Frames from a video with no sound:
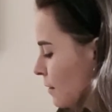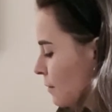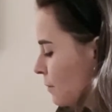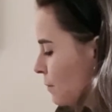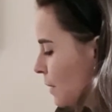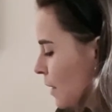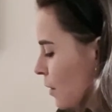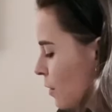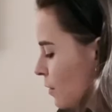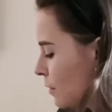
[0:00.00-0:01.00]

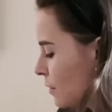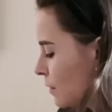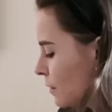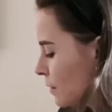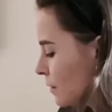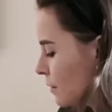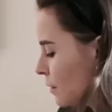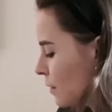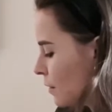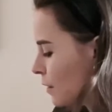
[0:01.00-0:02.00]
because
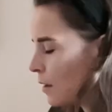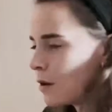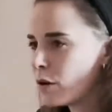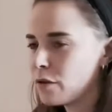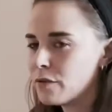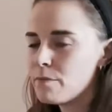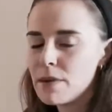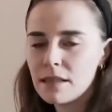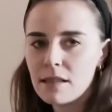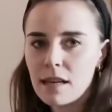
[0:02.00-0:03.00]
of
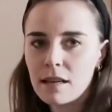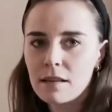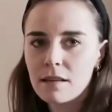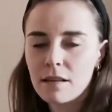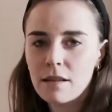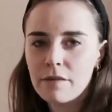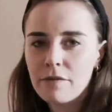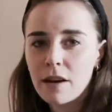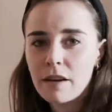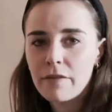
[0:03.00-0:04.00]
missing the
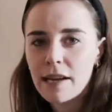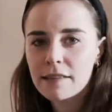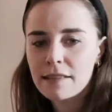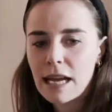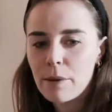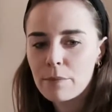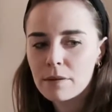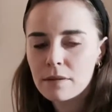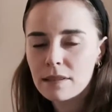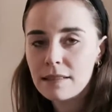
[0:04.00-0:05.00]
Filofax tab
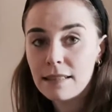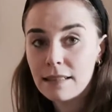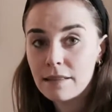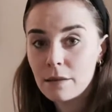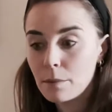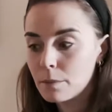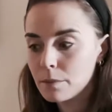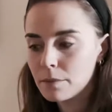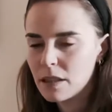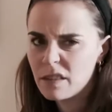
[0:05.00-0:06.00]
system,
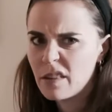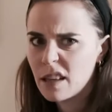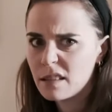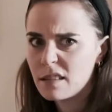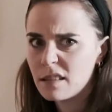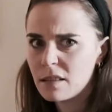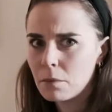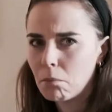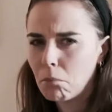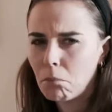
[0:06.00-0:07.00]
the divider
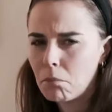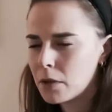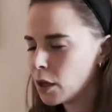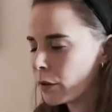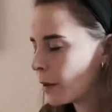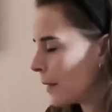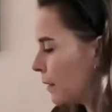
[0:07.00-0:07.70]
system, you know what I mean.